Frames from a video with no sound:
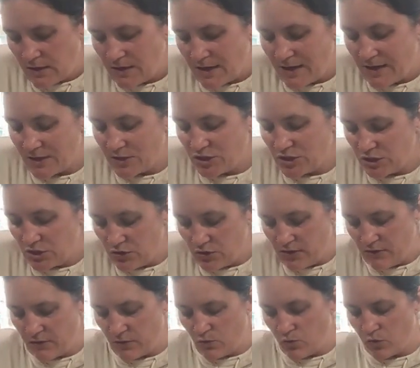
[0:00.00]
I actually don't
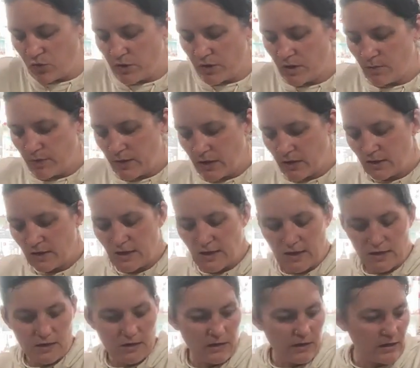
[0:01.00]
even worry about
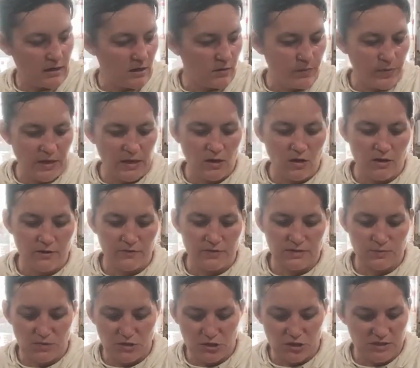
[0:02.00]
that. Like, I'll pick off
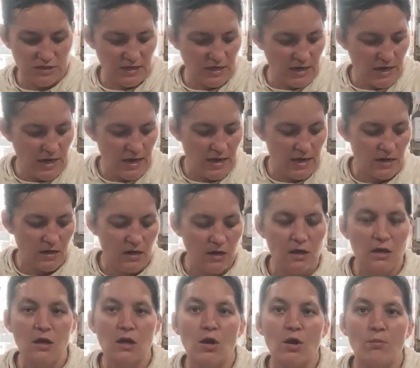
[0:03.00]
as much as I can.
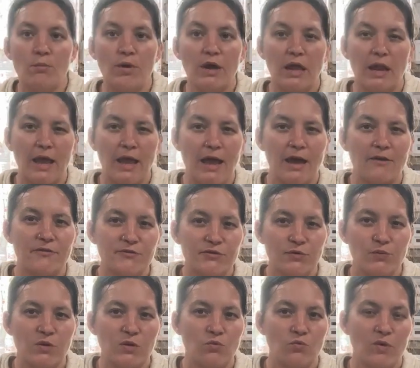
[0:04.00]
But after
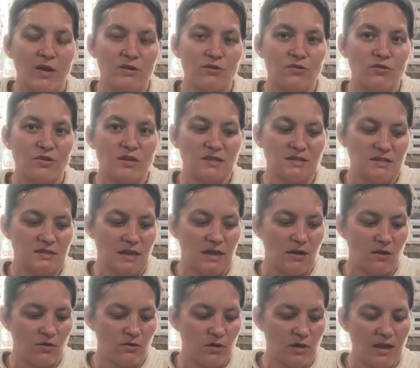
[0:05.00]
we render this
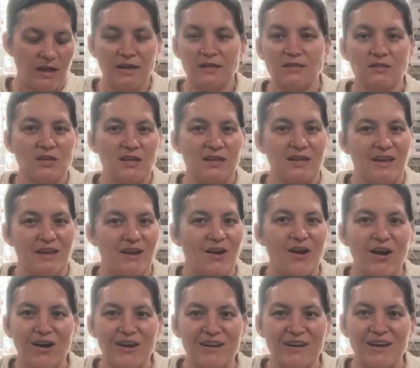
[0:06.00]
down, and it's gonna get
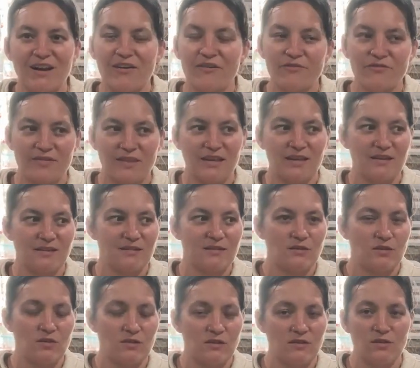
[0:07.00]
hot enough that
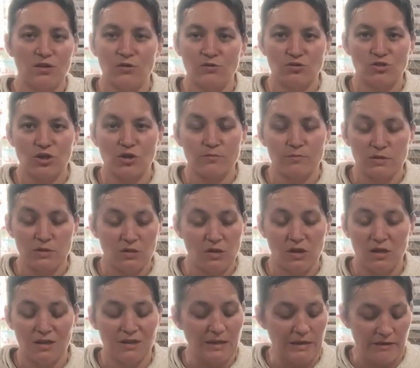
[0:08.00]
no germs are
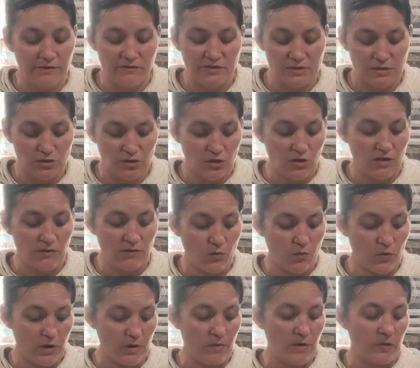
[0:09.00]
gonna live, so don't
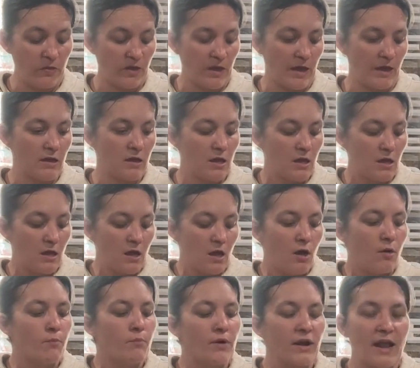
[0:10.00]
worry about that.
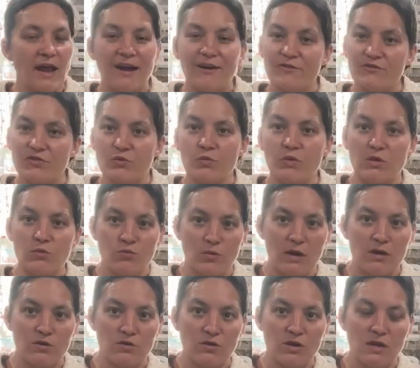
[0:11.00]
But after we
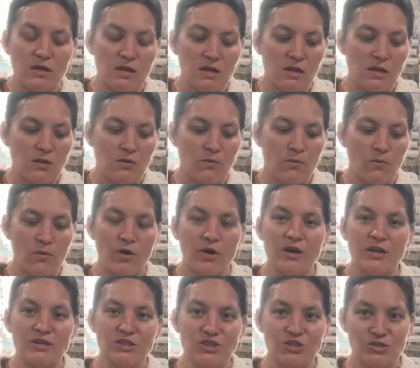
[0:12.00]
render it, we're
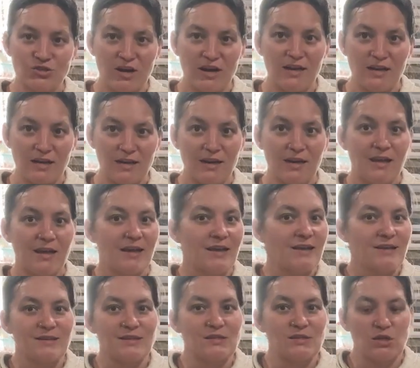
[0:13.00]
gonna strain it,
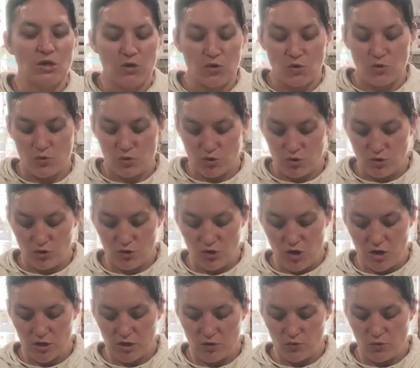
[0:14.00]
so you're
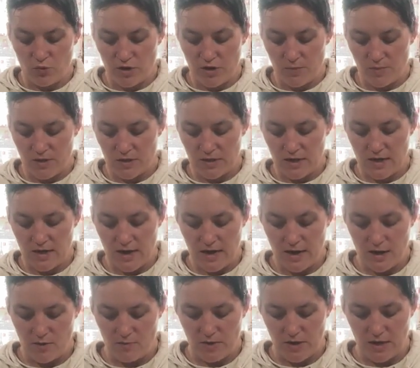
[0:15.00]
not gonna worry about that
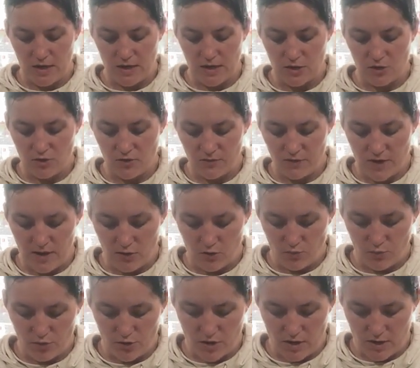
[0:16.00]
hair being in your final
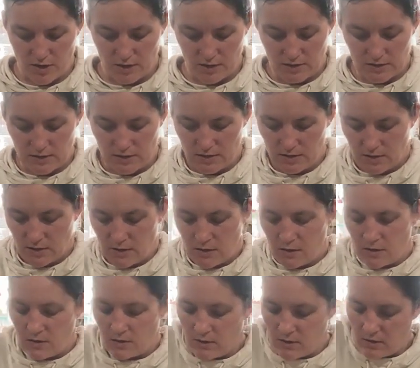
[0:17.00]
product.
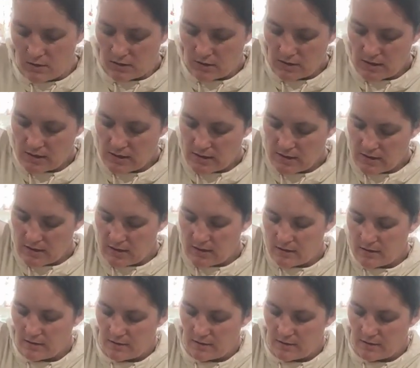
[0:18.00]
Okay.